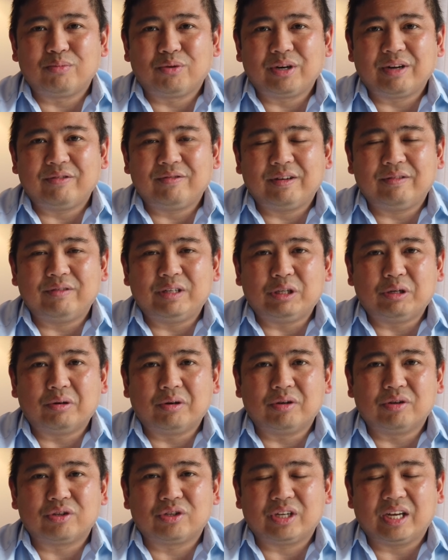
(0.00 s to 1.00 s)
more than 50
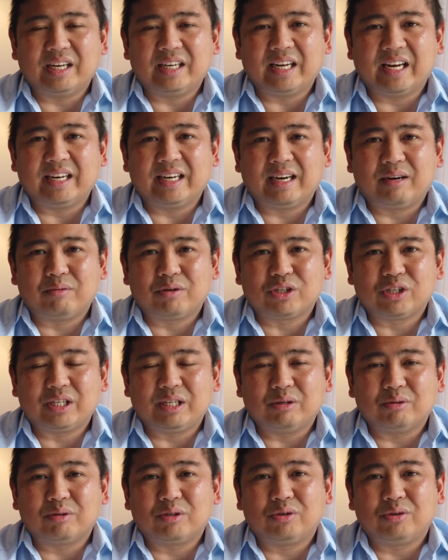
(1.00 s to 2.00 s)
euros, and then there was still